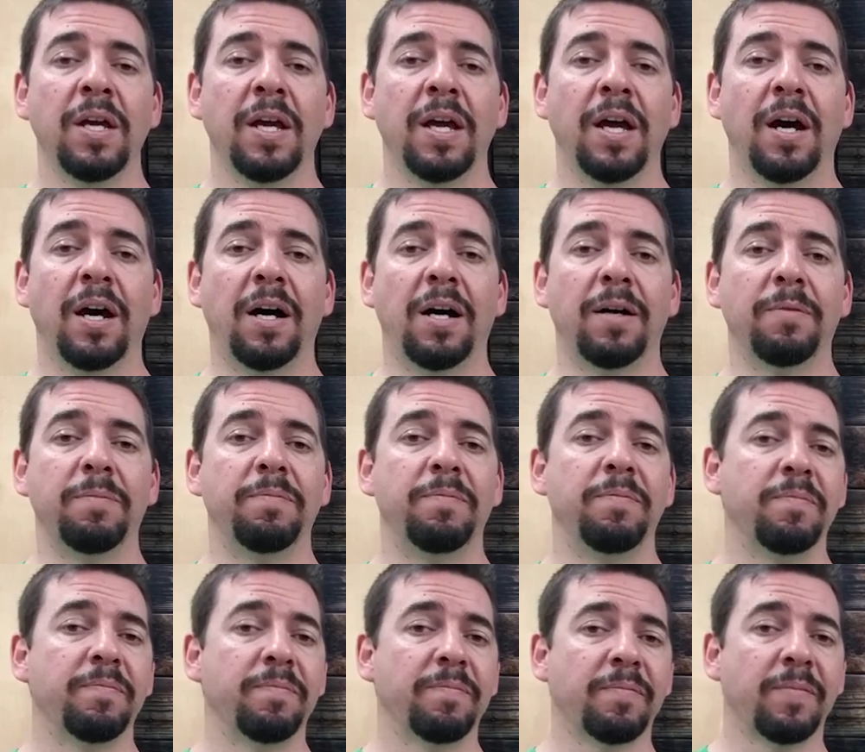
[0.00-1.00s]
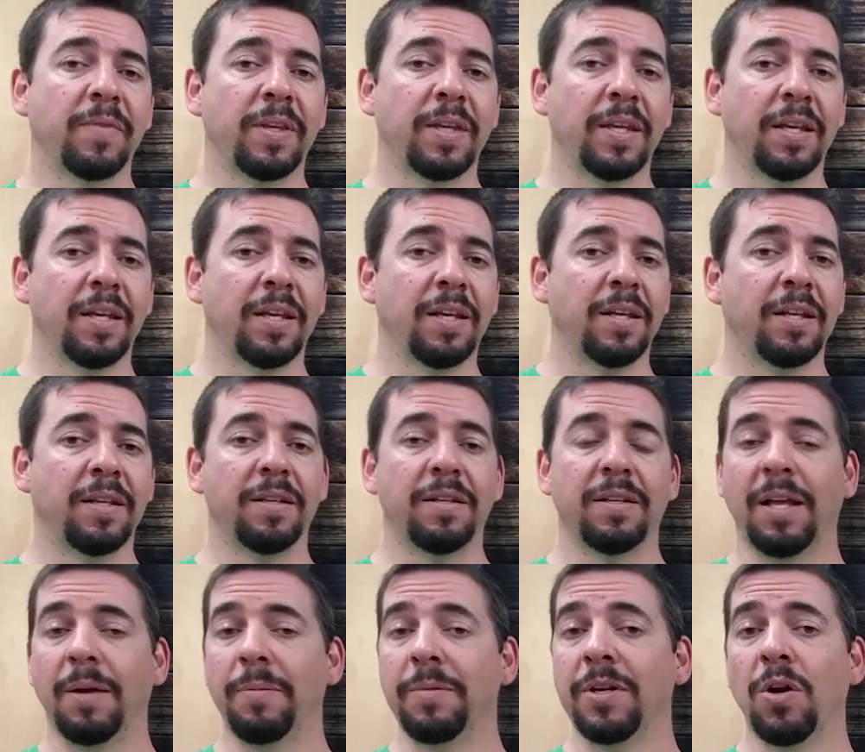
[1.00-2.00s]

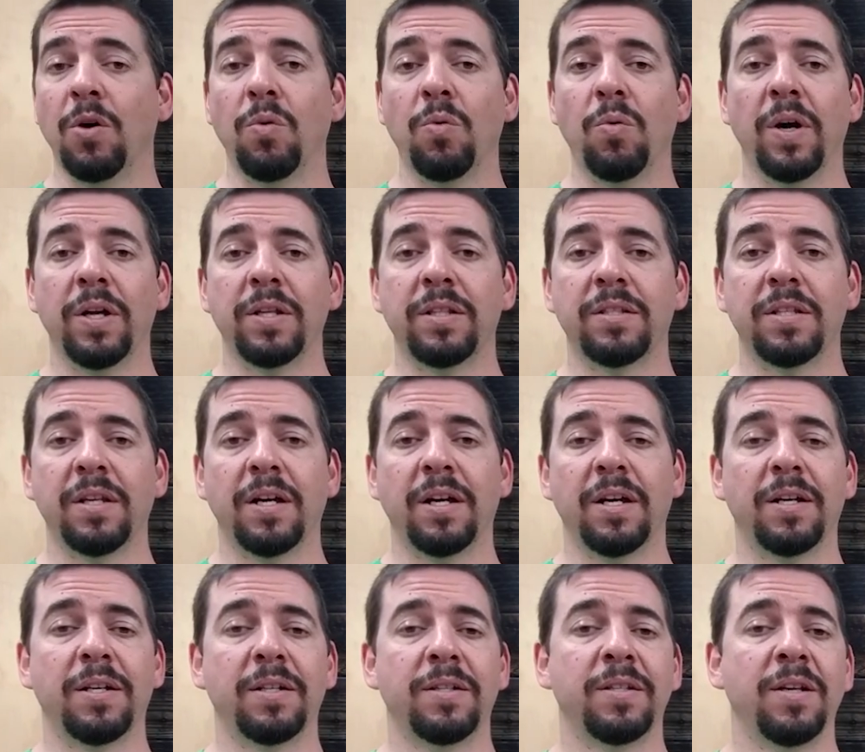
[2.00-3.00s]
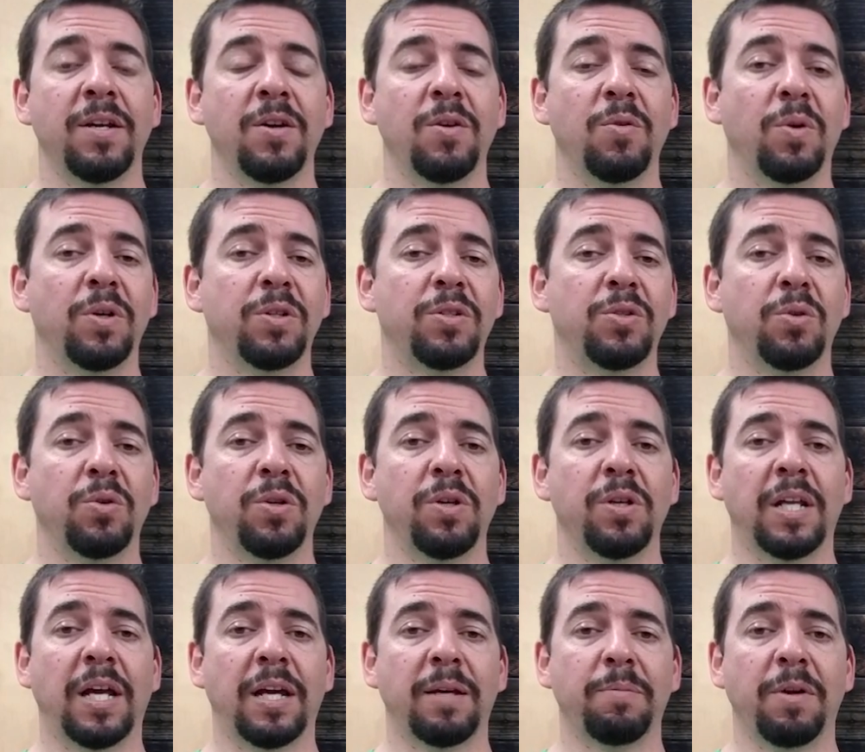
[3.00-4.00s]
Let me know what tool you'd
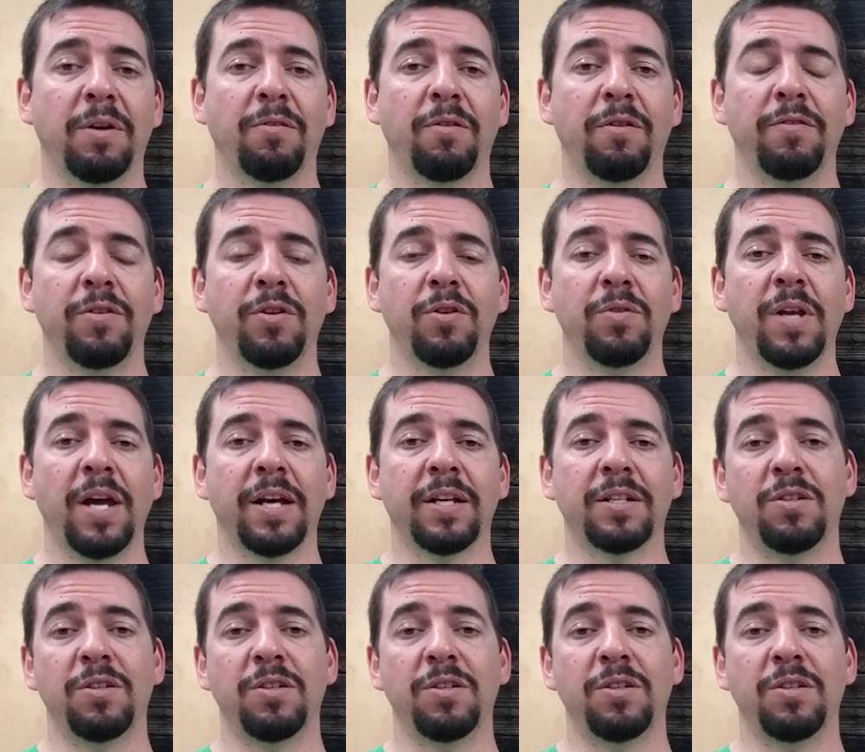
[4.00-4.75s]
like me to review next.